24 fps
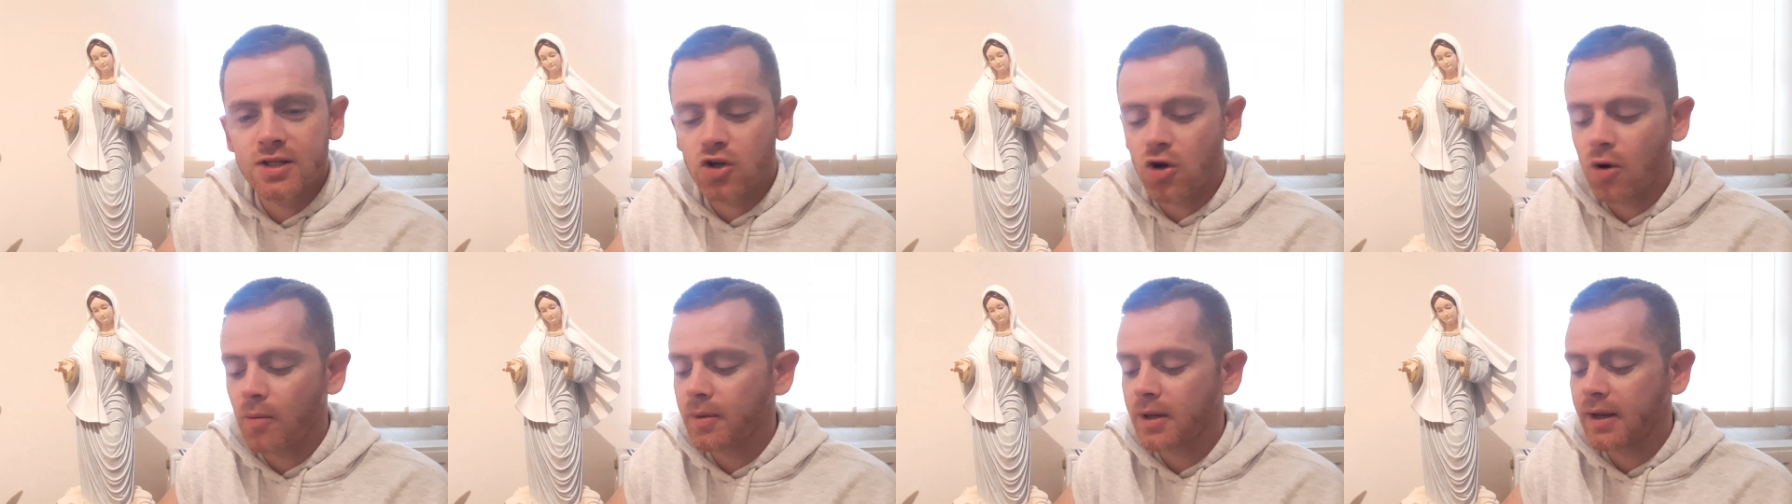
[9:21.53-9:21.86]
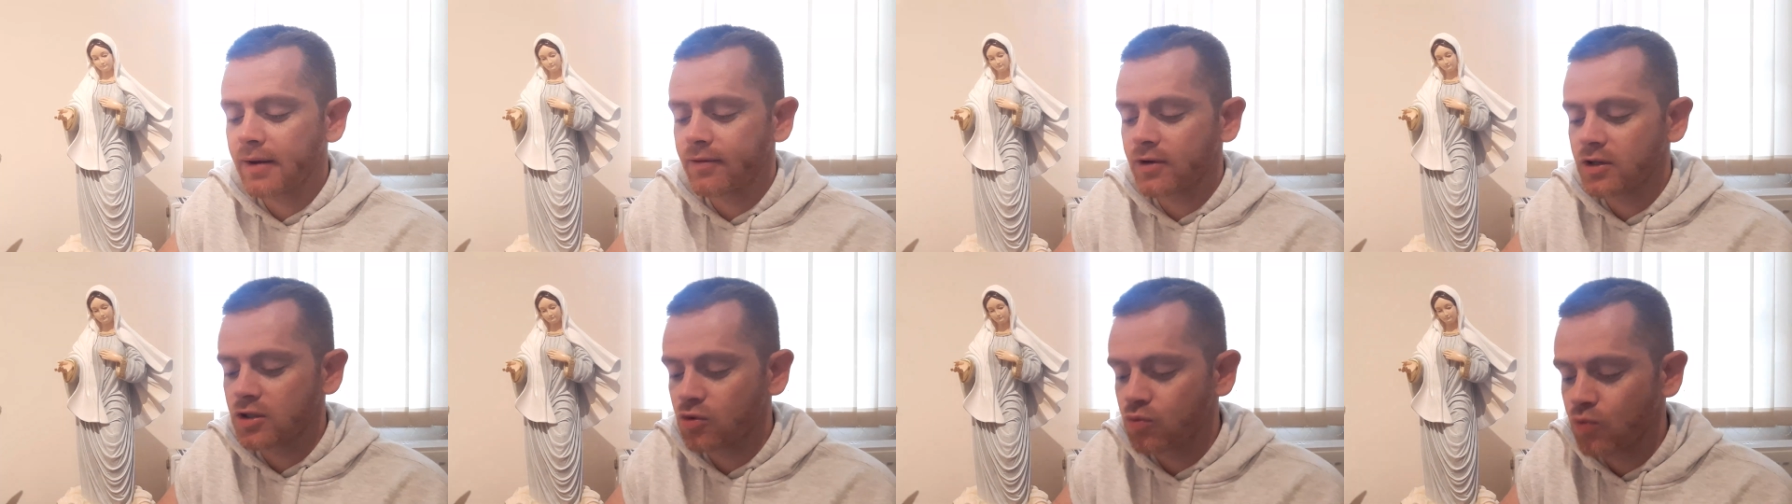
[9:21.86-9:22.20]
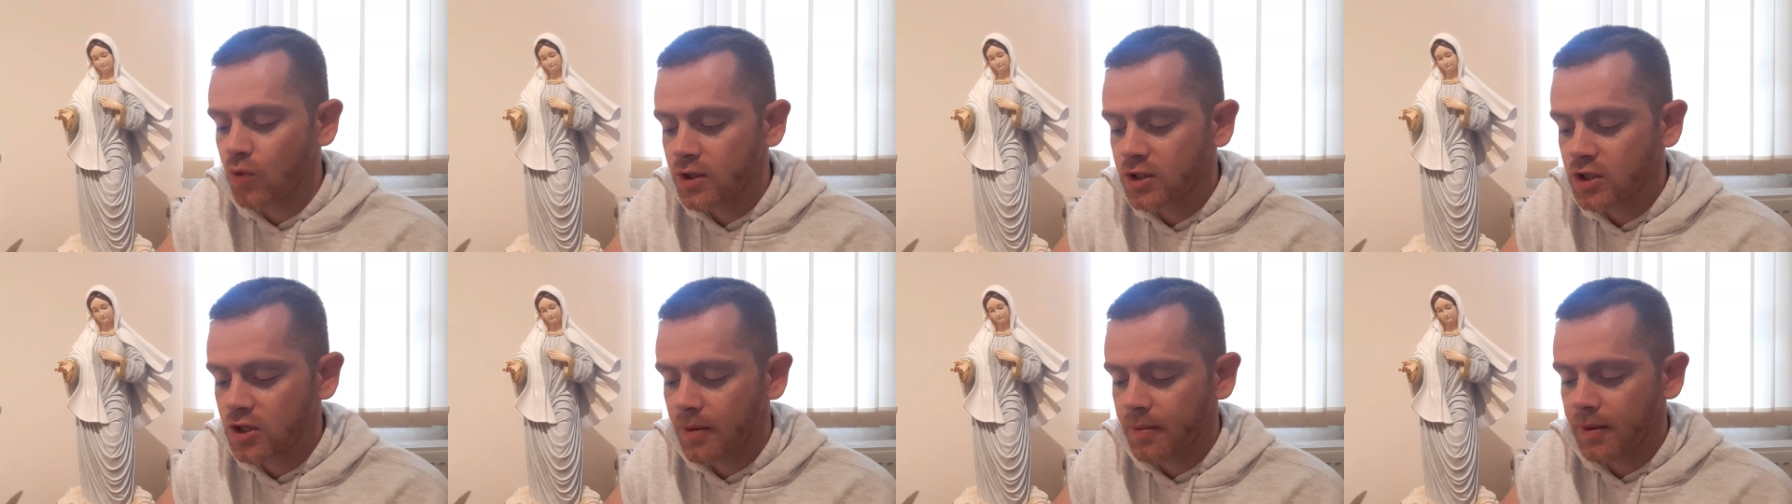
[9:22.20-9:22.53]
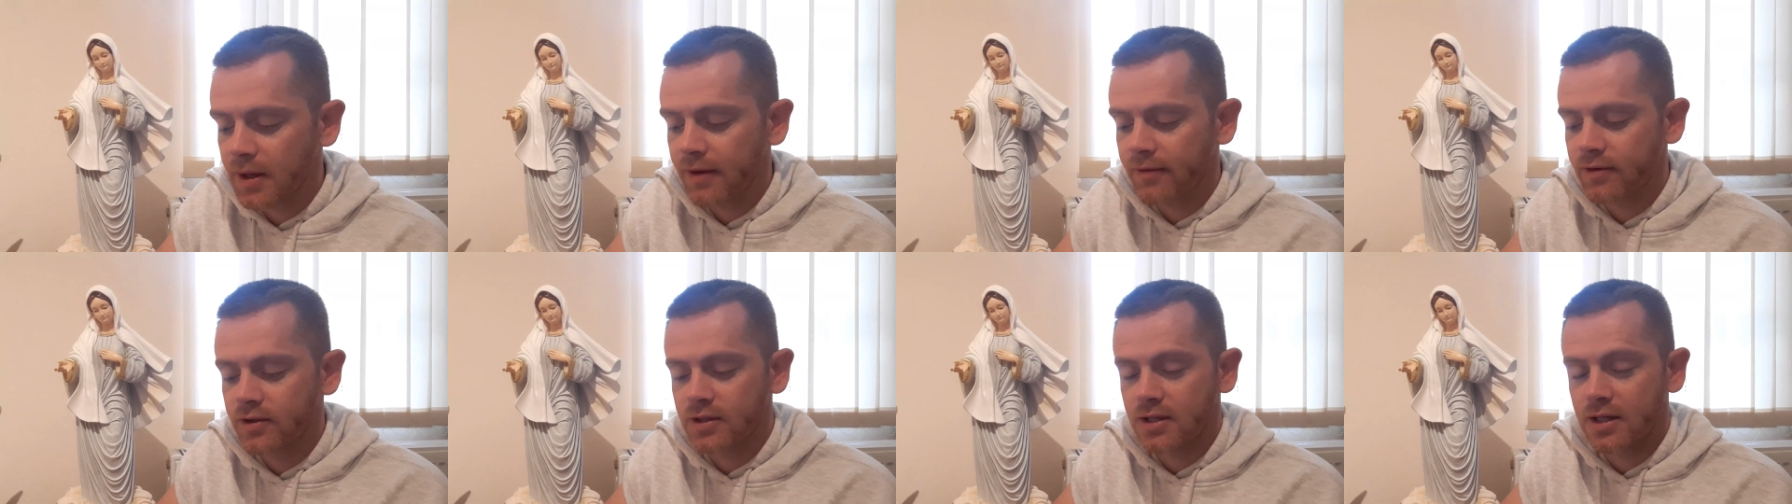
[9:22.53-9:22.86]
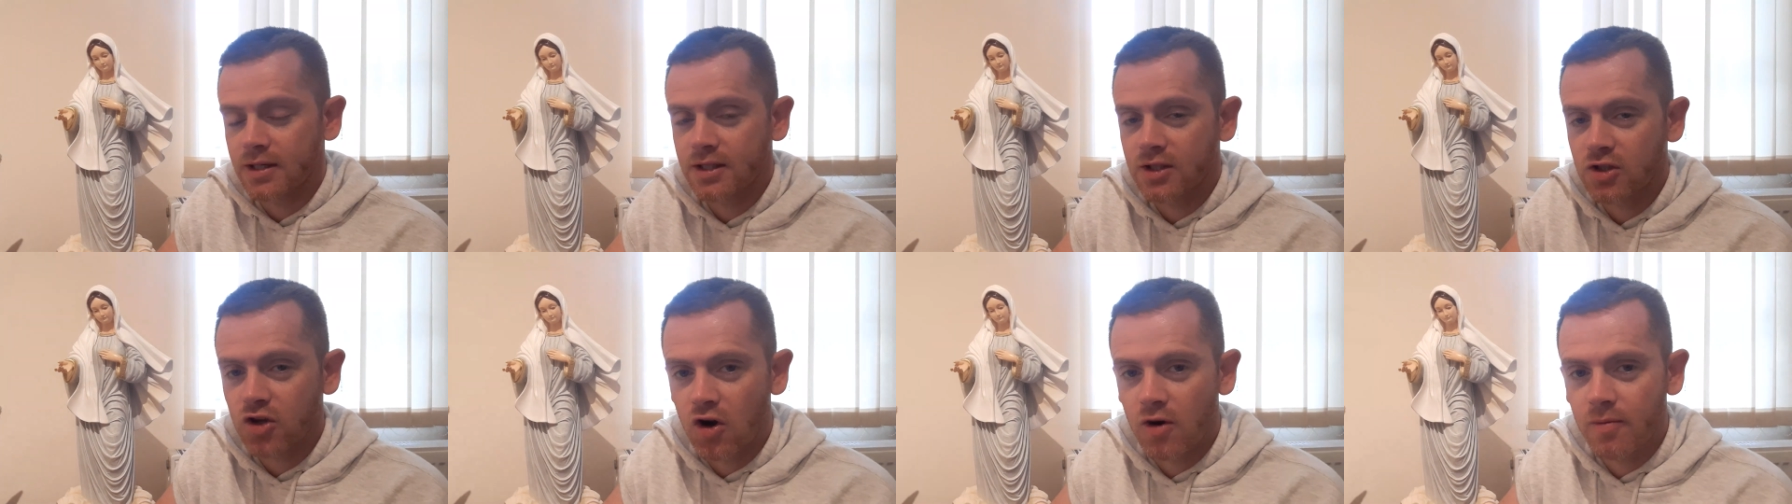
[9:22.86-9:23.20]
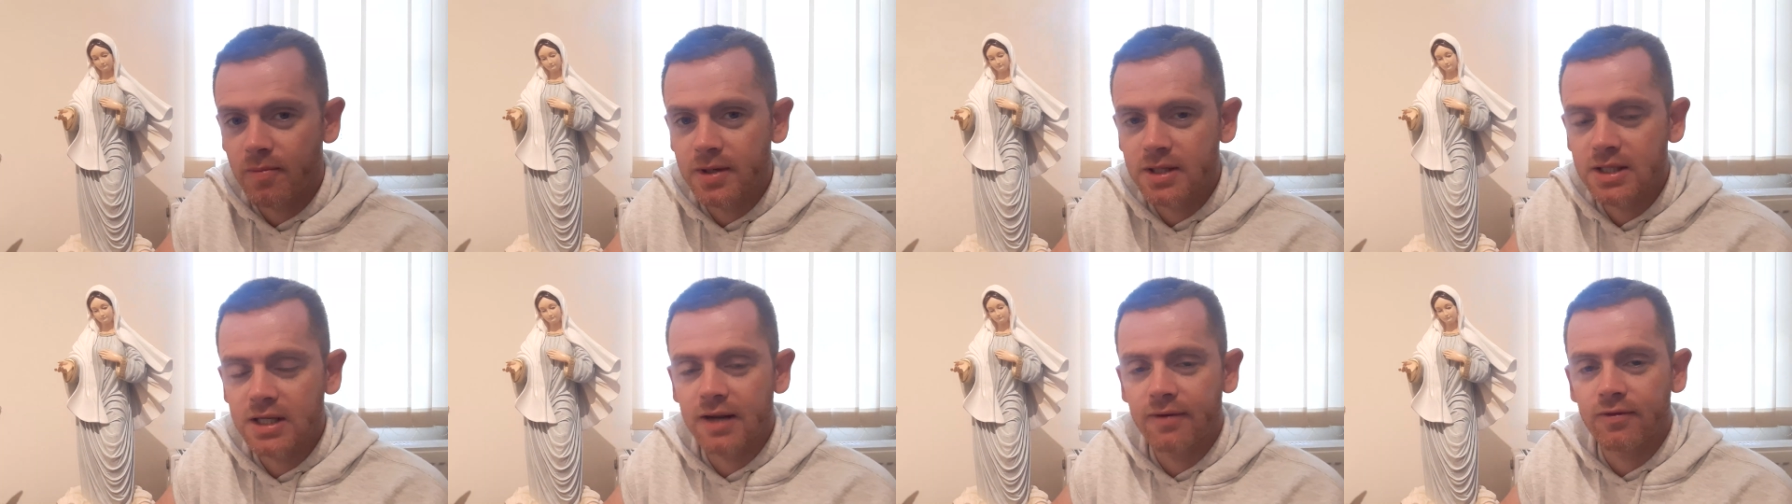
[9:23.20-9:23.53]
Come give us wisdom, give us
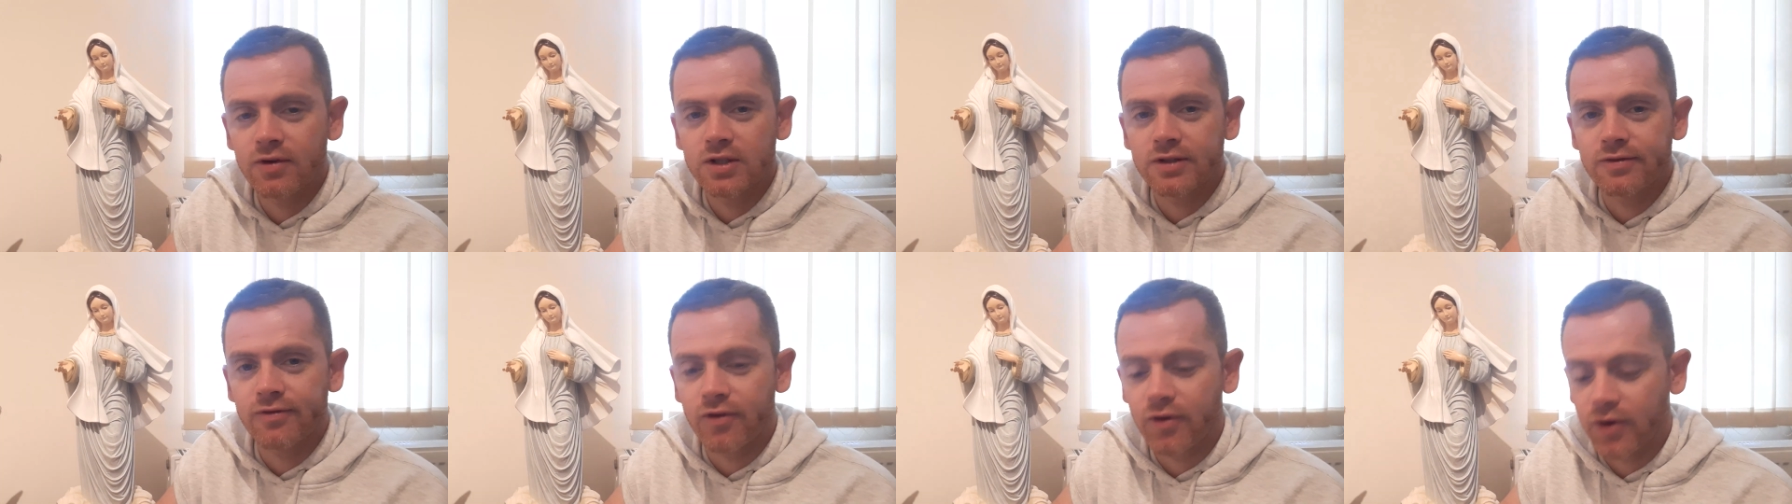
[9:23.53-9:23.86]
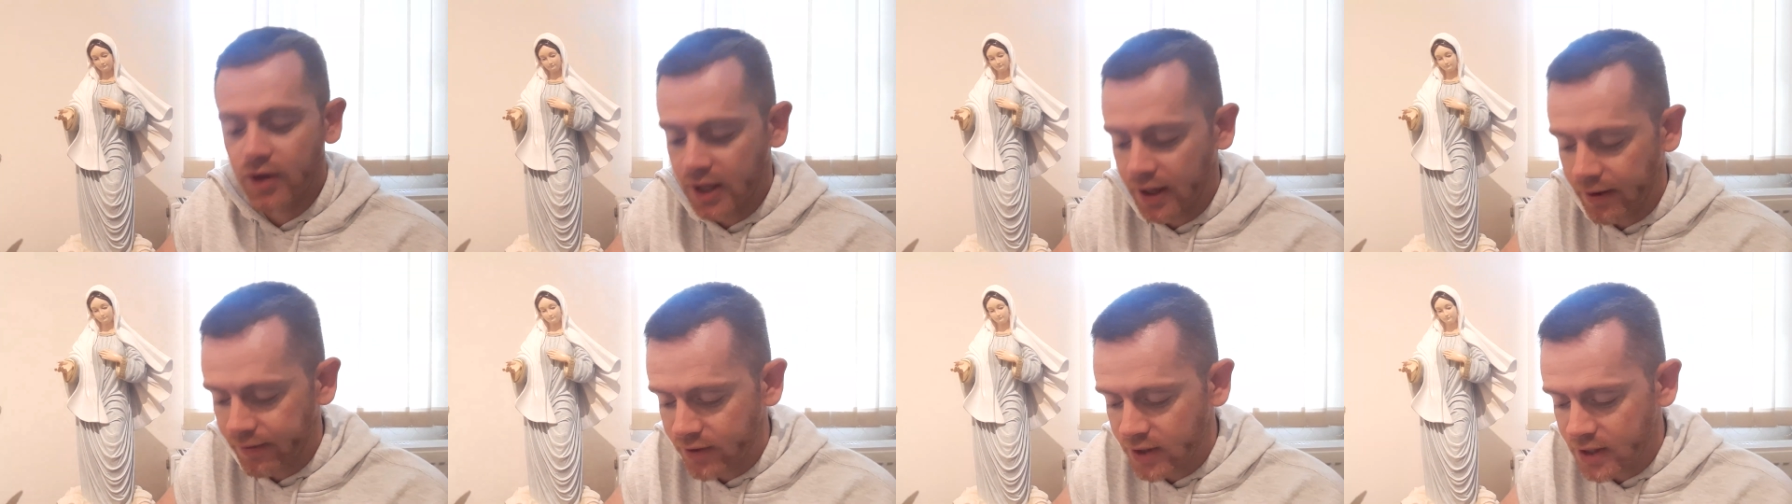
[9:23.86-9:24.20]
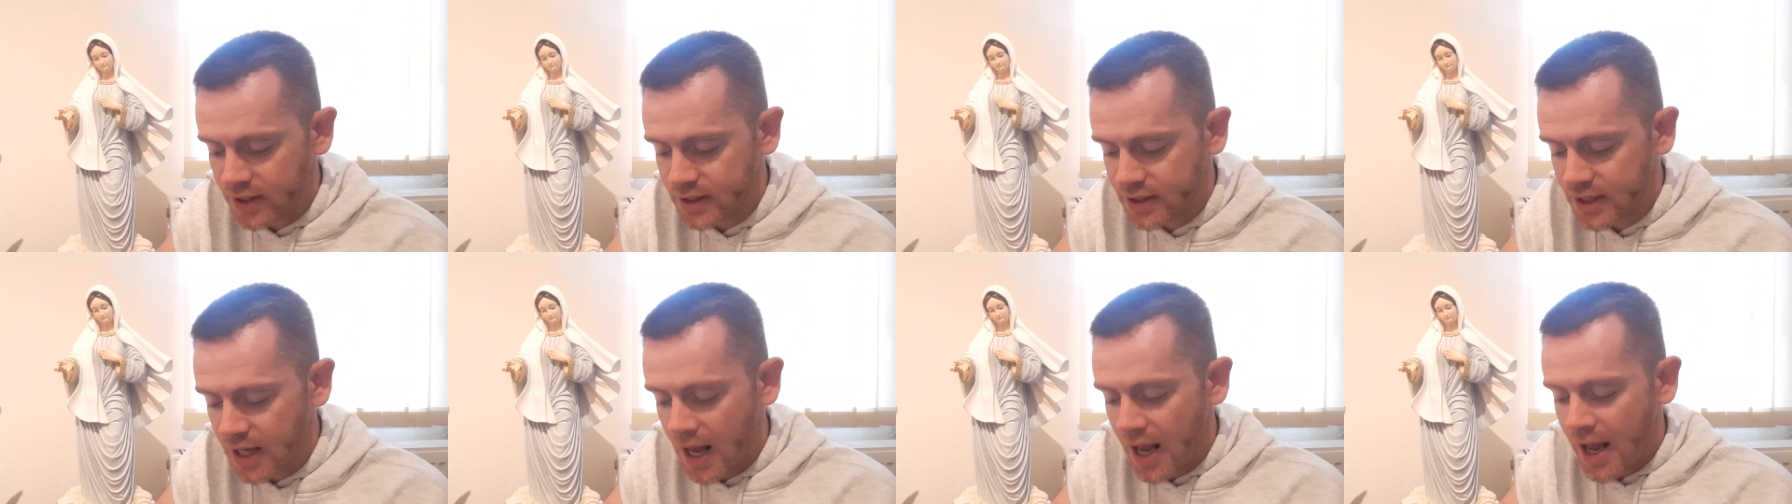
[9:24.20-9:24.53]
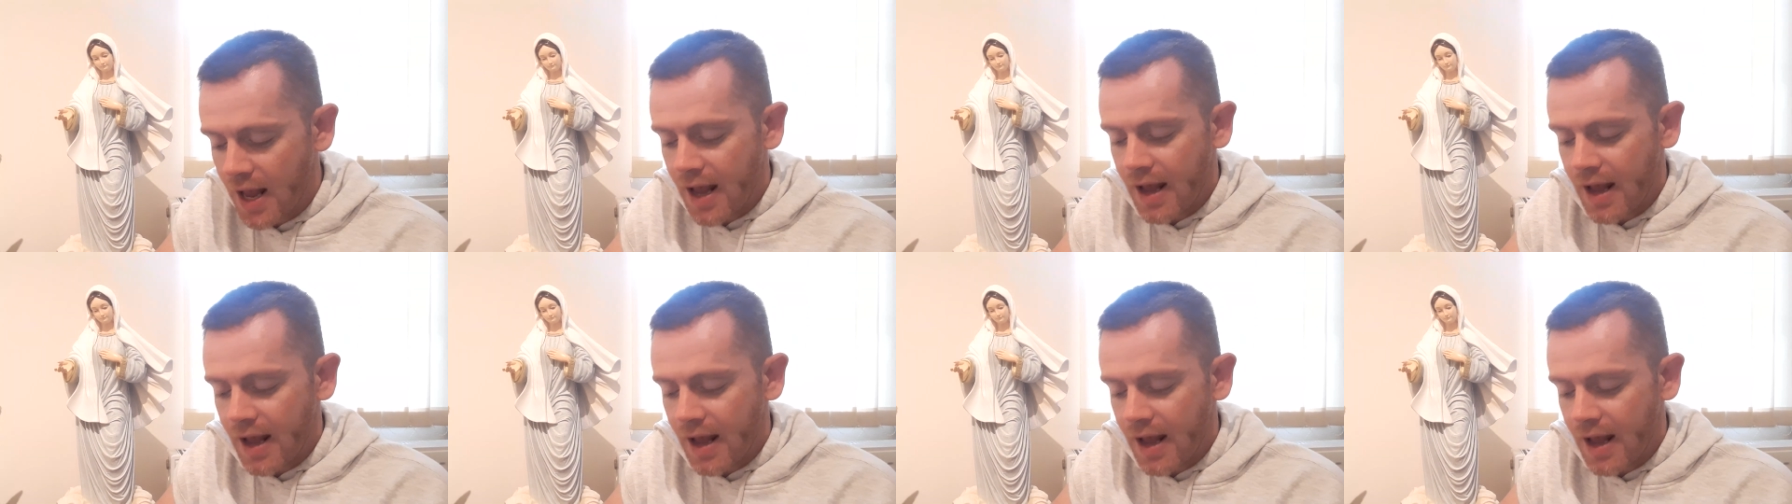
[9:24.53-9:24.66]
discernment, give us forgiveness,